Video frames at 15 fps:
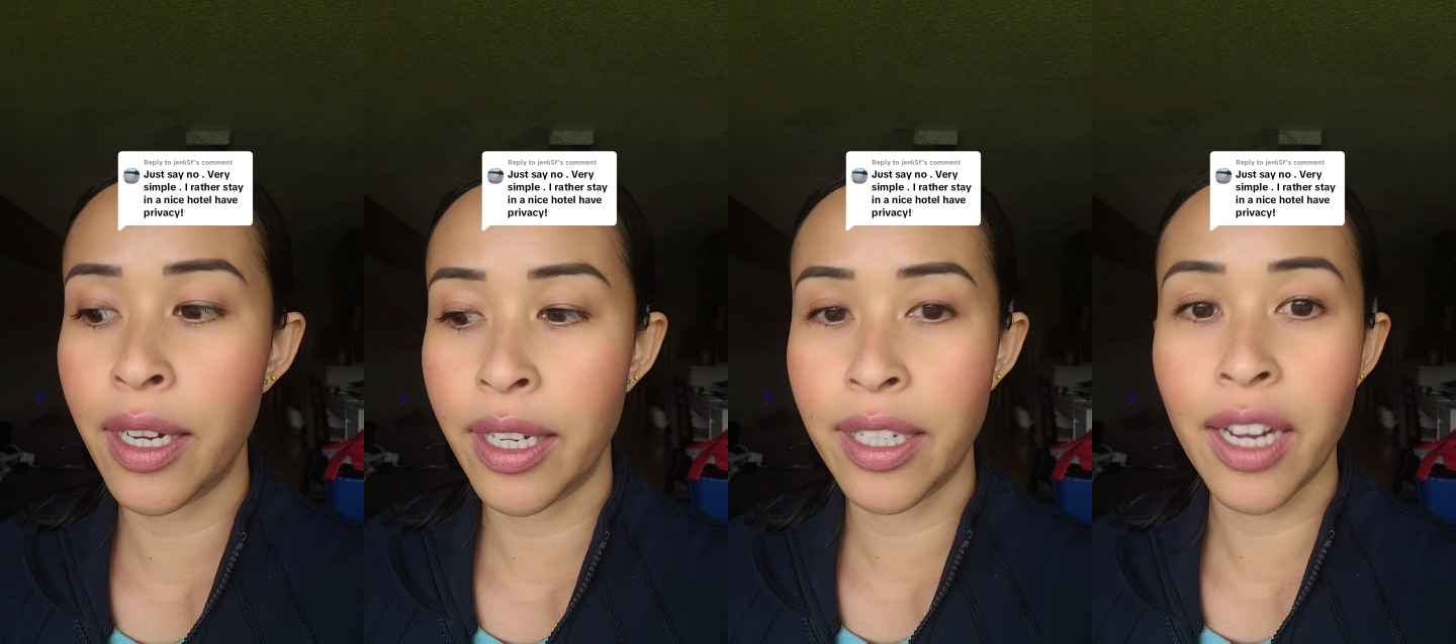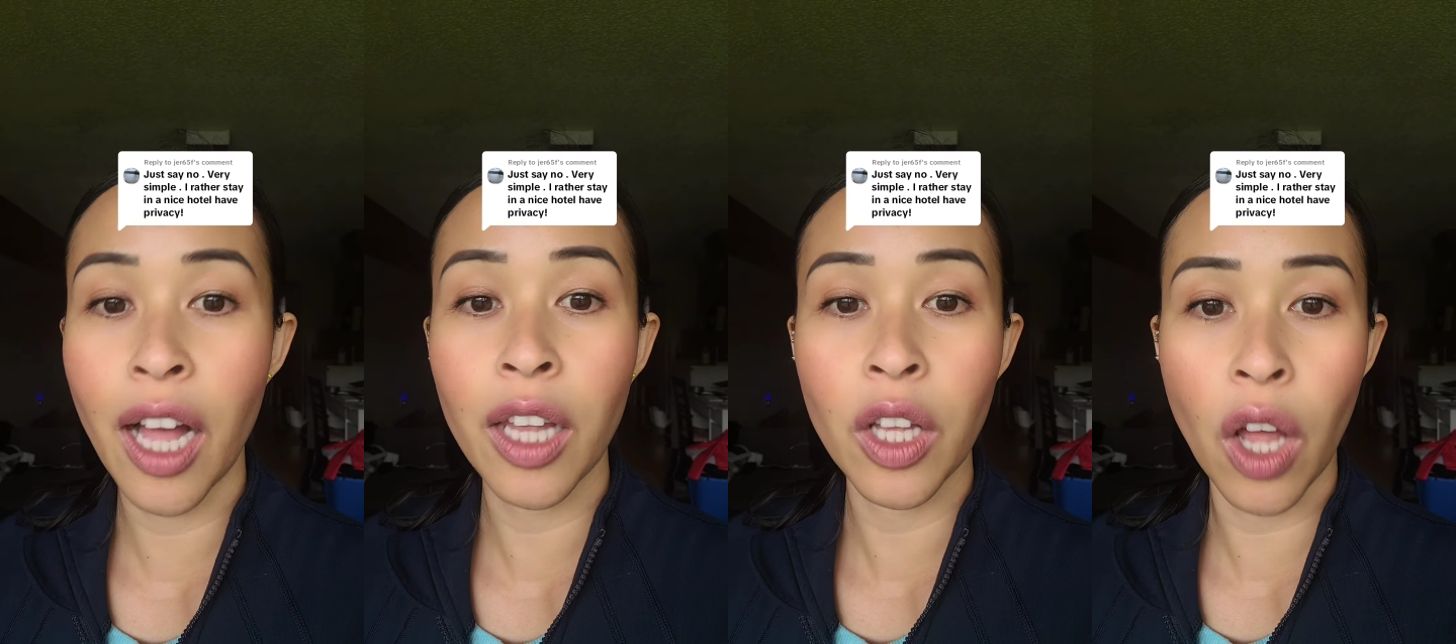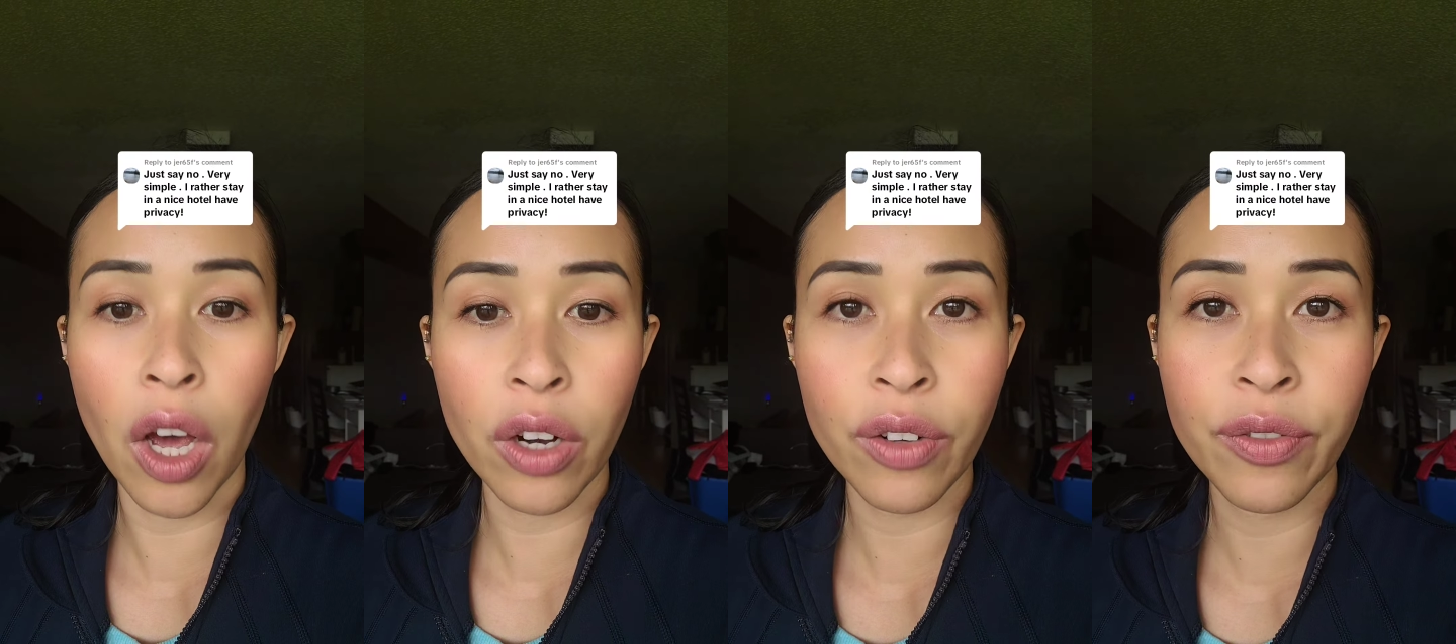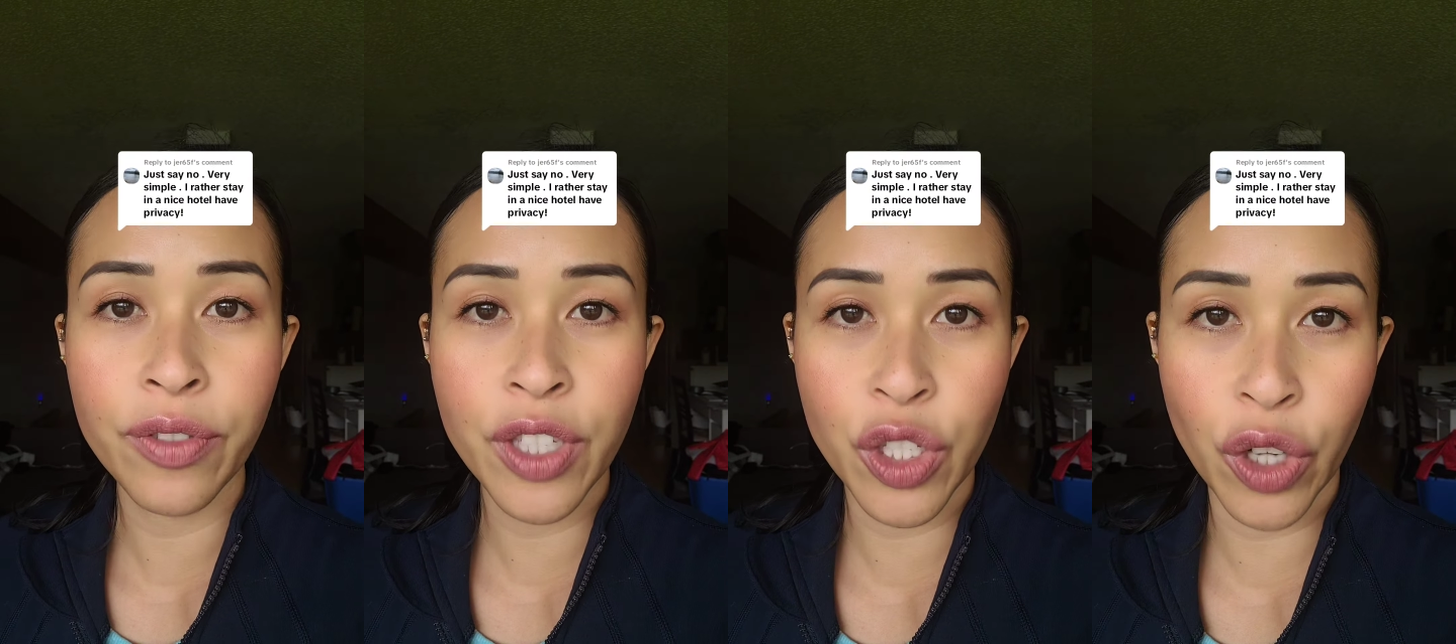and a lot
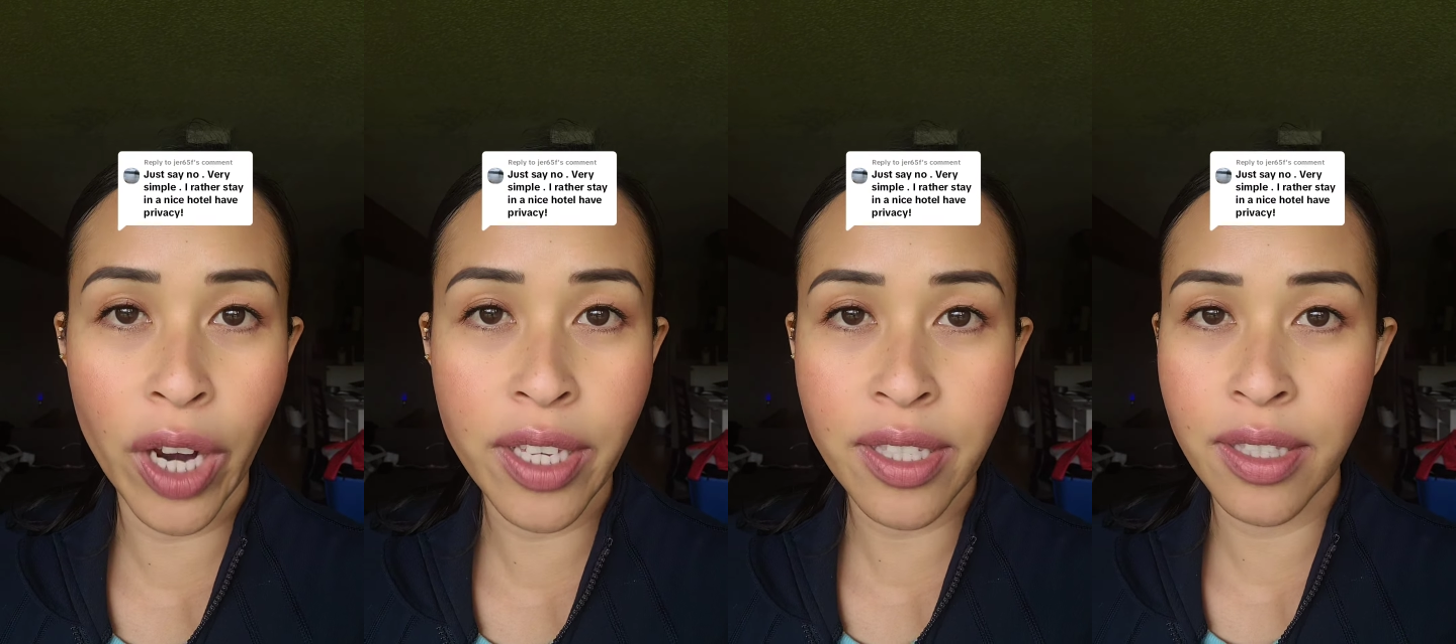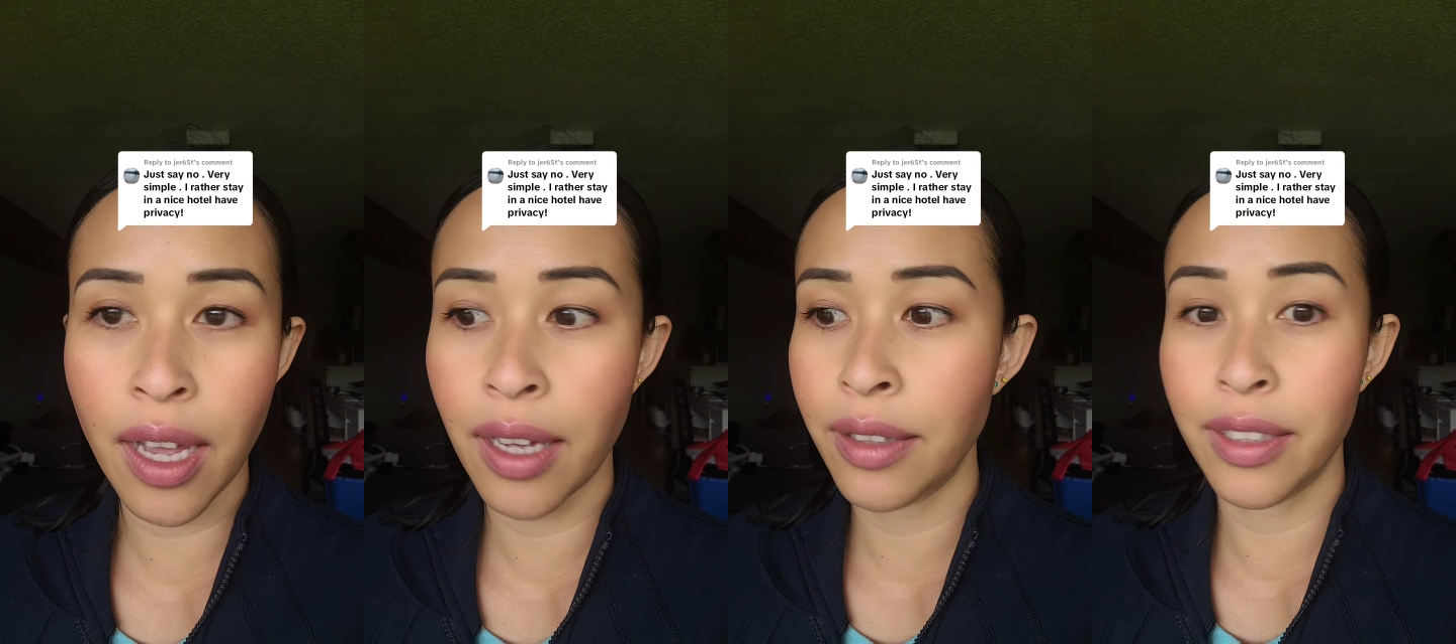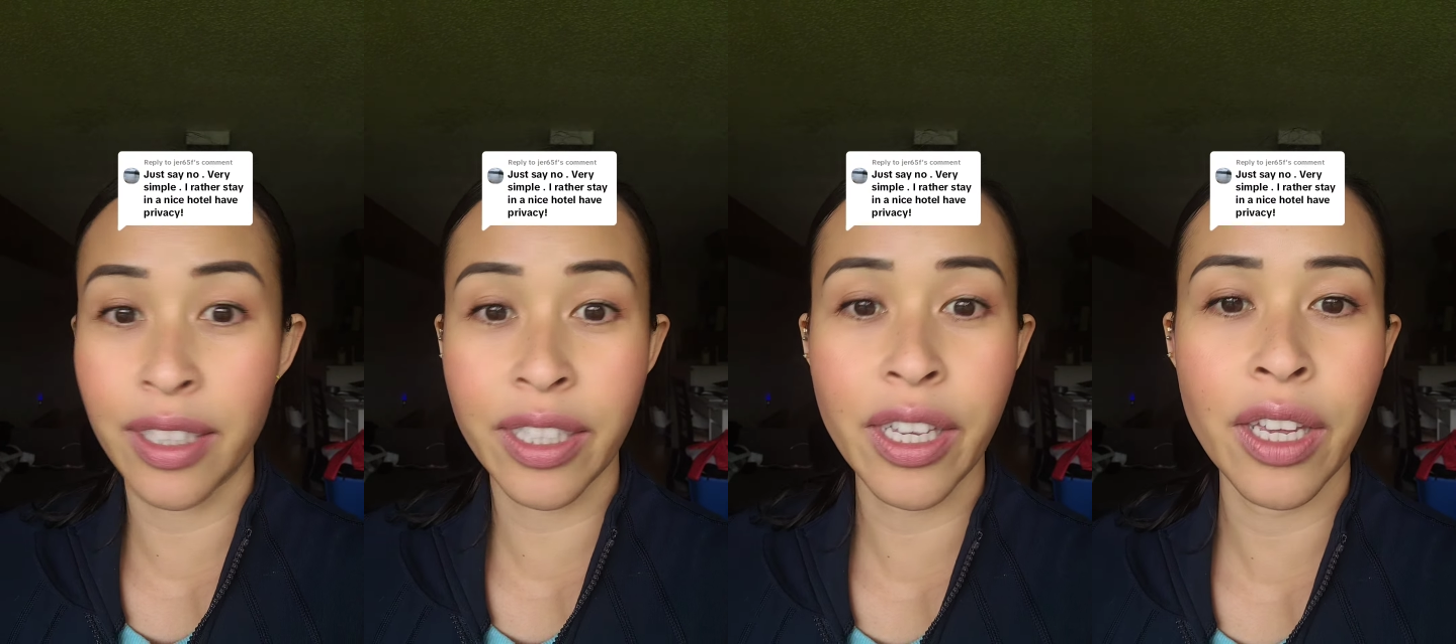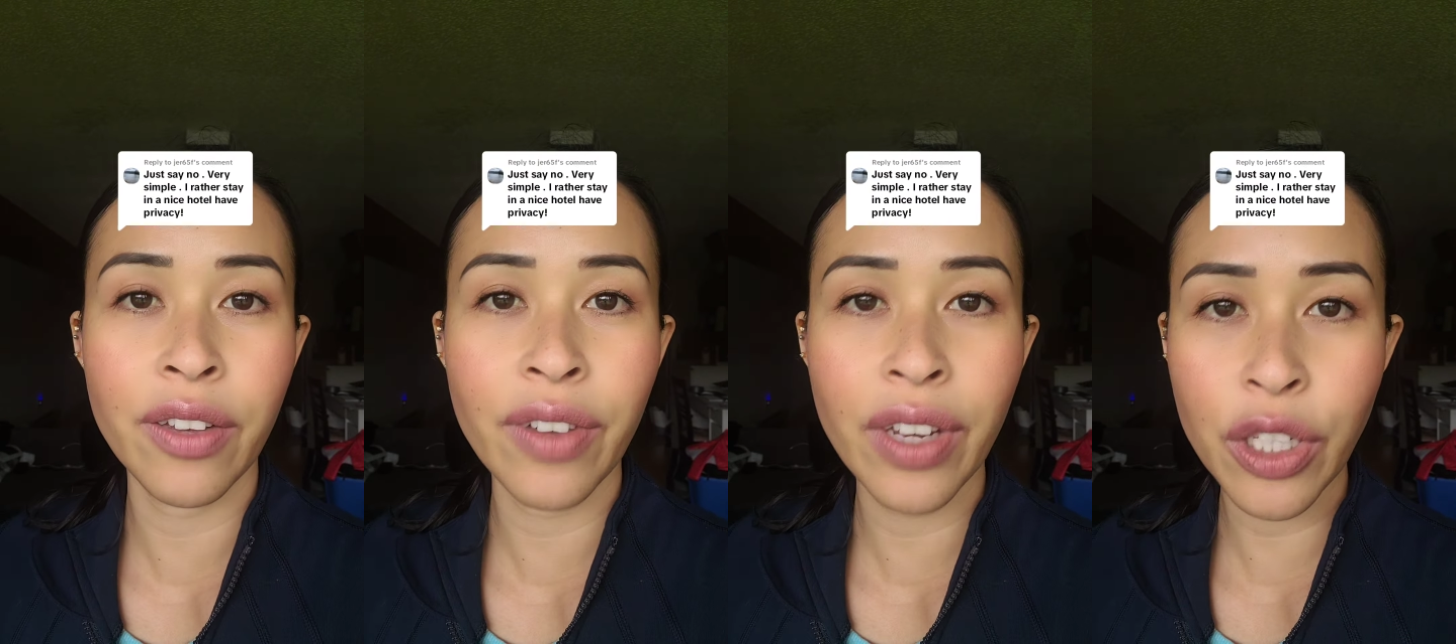of stress that
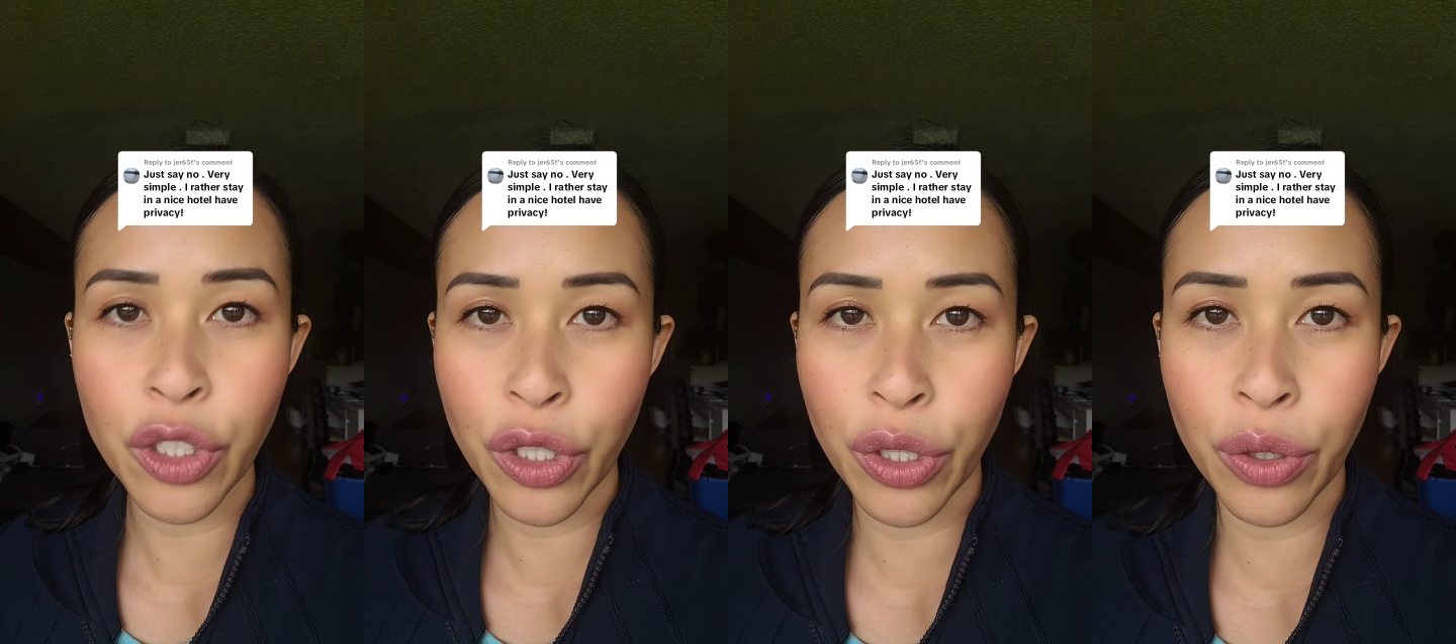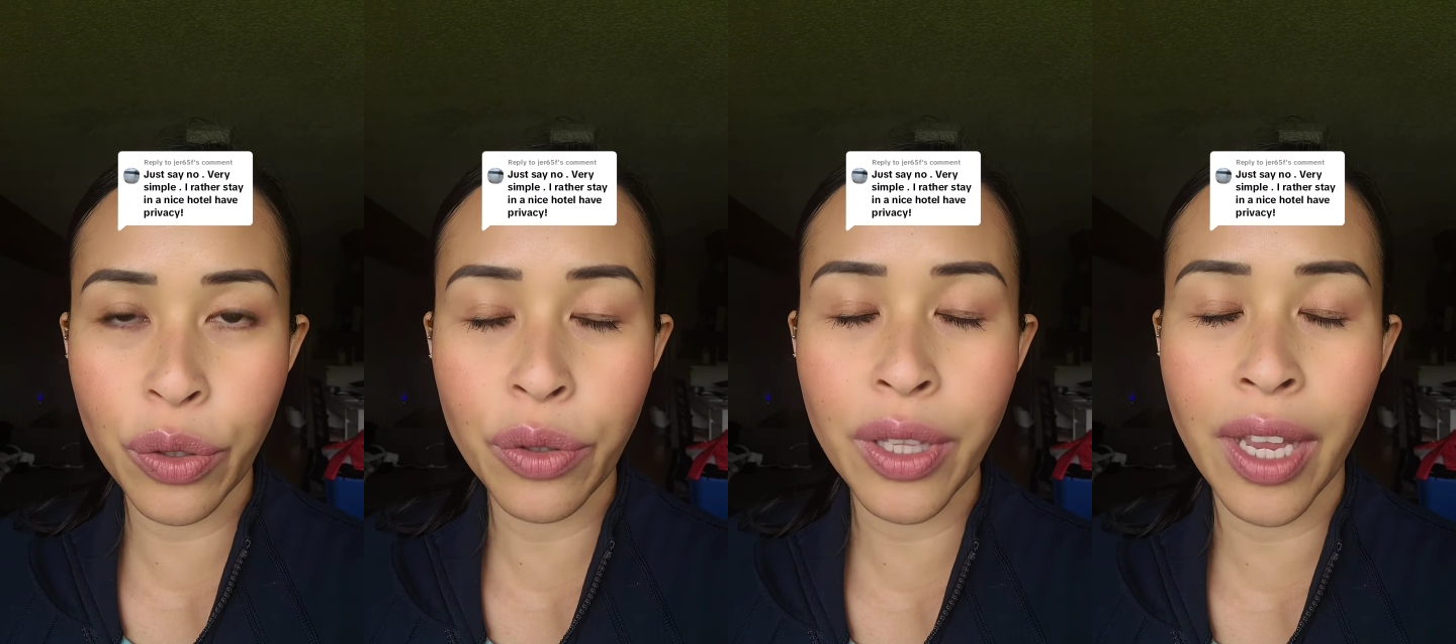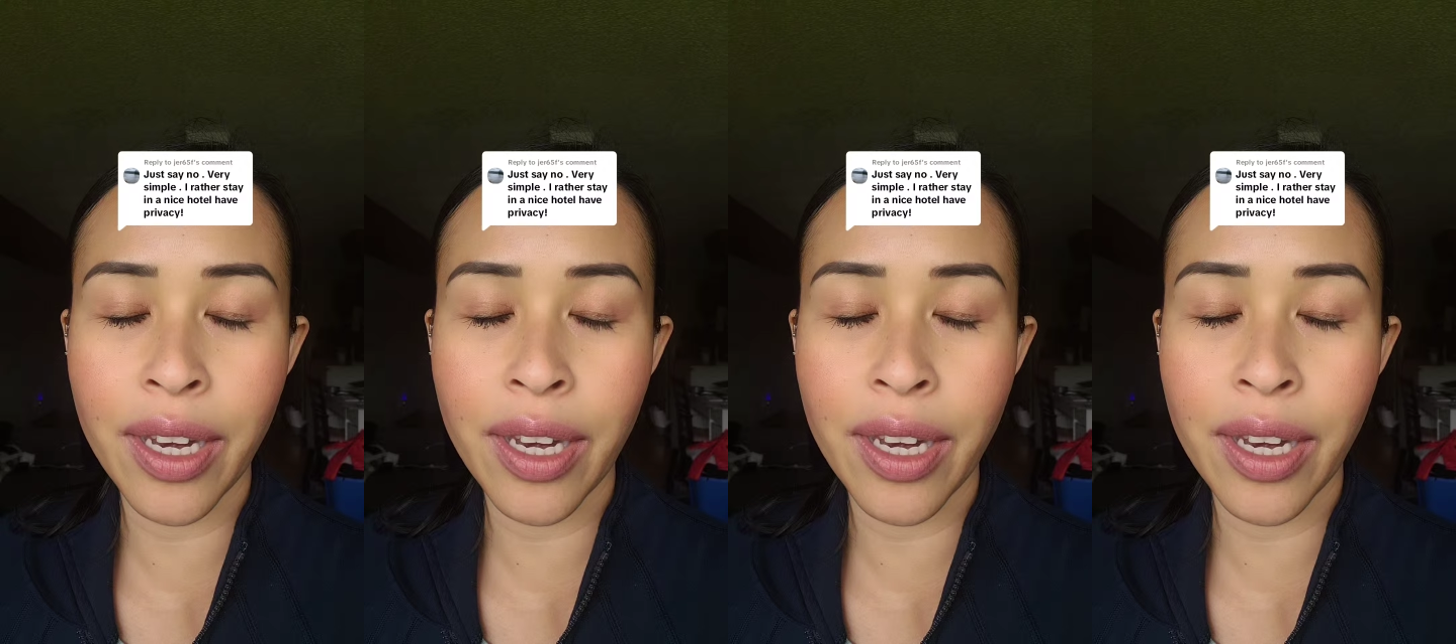they're giving to you,